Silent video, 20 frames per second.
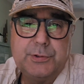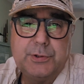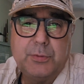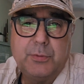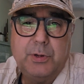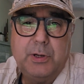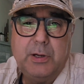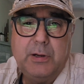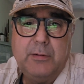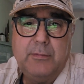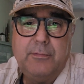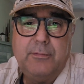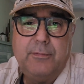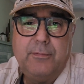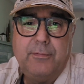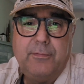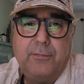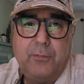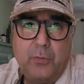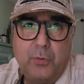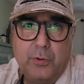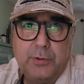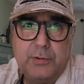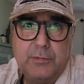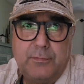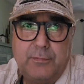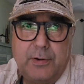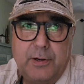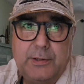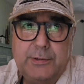So we had 4
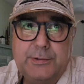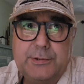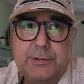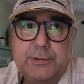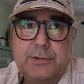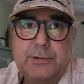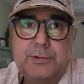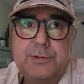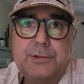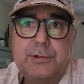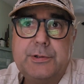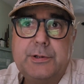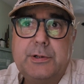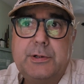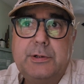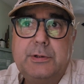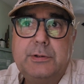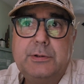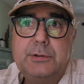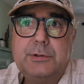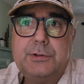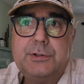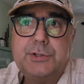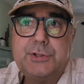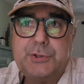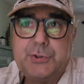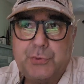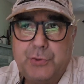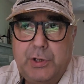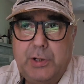devices
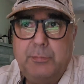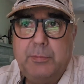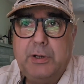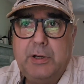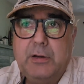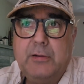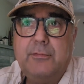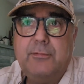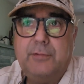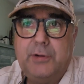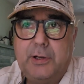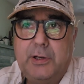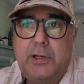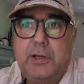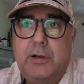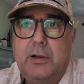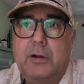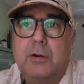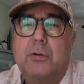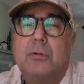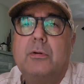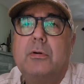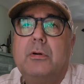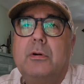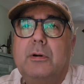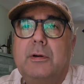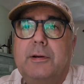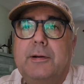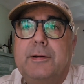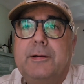streaming video,